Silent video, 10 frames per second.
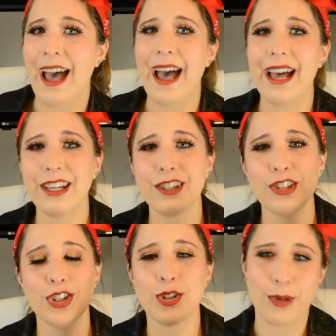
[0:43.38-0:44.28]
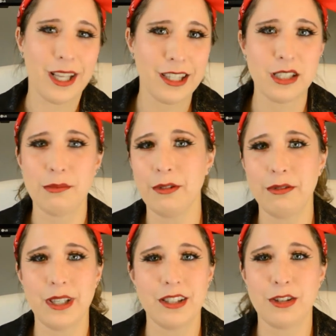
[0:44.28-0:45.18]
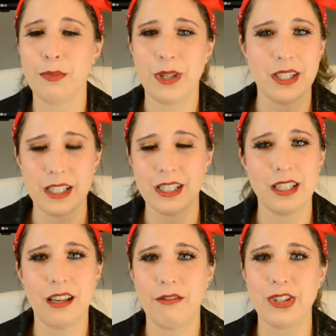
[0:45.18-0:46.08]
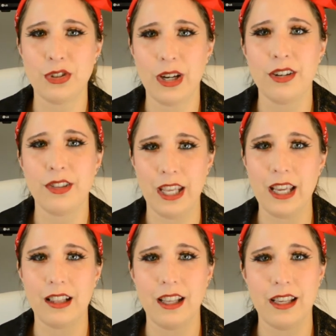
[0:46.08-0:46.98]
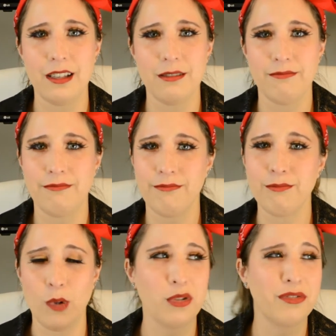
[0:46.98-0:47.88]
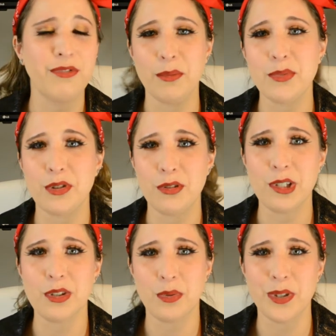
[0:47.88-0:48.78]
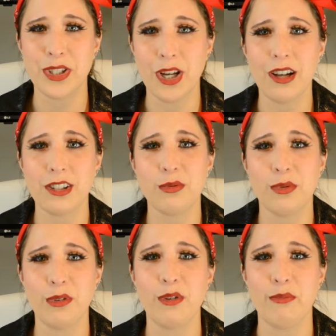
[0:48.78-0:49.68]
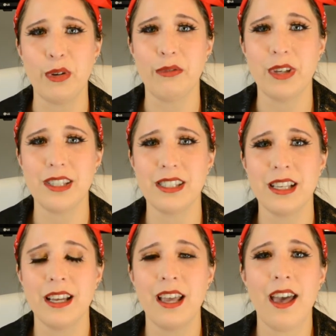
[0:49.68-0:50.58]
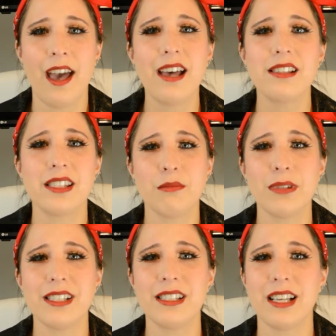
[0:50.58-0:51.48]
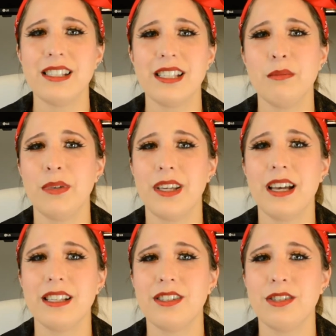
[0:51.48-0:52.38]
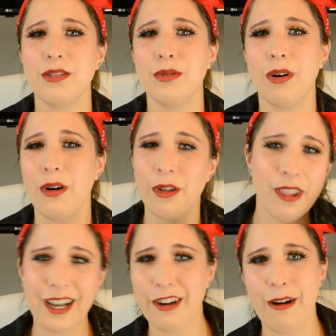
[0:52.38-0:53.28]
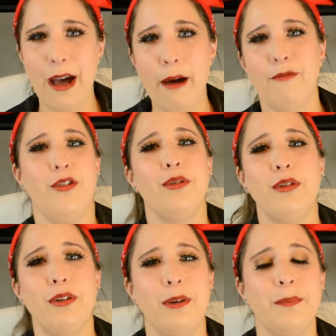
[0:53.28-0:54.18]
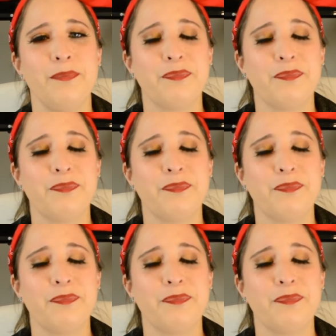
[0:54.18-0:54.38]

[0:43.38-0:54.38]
I could shred this movie to pieces if I try to think like most film students were taught to review movies. And sometimes I say BS to all that crap for